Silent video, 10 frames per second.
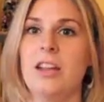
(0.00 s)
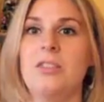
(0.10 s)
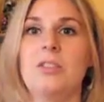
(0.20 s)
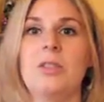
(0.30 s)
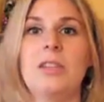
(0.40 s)

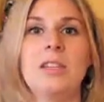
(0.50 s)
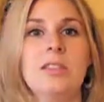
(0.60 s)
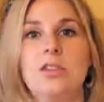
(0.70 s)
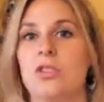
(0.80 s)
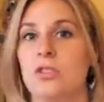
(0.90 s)
and so these
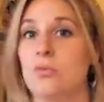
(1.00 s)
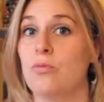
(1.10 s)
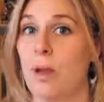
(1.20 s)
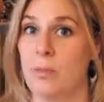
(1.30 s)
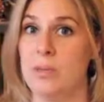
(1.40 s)
are
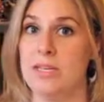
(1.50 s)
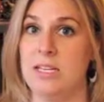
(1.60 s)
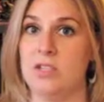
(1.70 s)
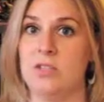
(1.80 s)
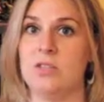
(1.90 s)
just
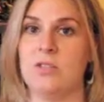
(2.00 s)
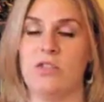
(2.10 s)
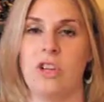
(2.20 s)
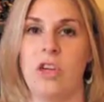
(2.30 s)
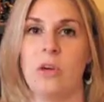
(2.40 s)
recommendations
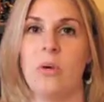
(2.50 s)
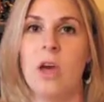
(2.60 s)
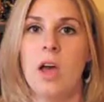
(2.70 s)
for you.